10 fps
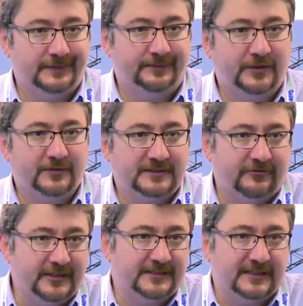Because the
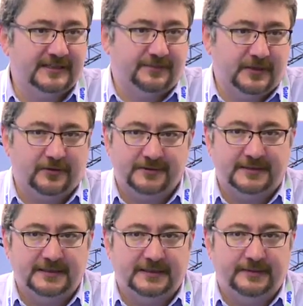reason is because
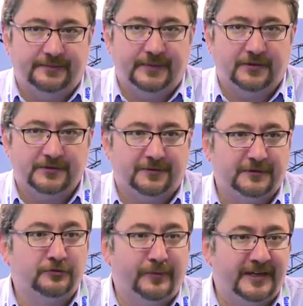of
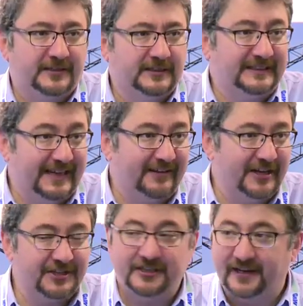the numerical
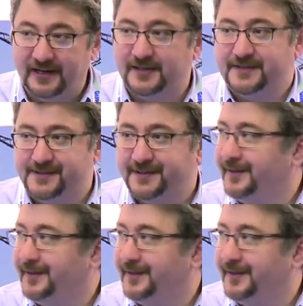integration errors.